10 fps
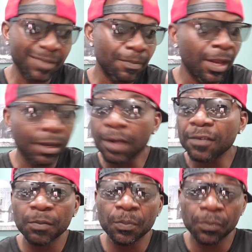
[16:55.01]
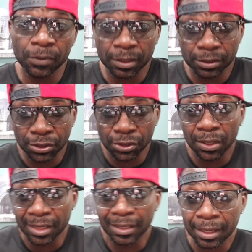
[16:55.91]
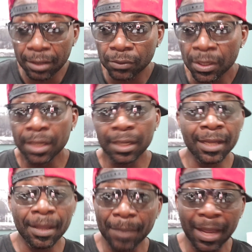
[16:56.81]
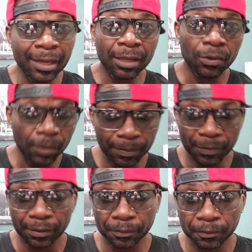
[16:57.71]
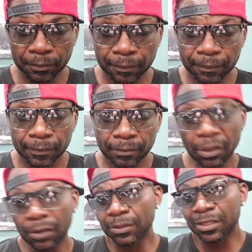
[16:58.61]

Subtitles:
And a lot of people already shutting down their mining equipment because it's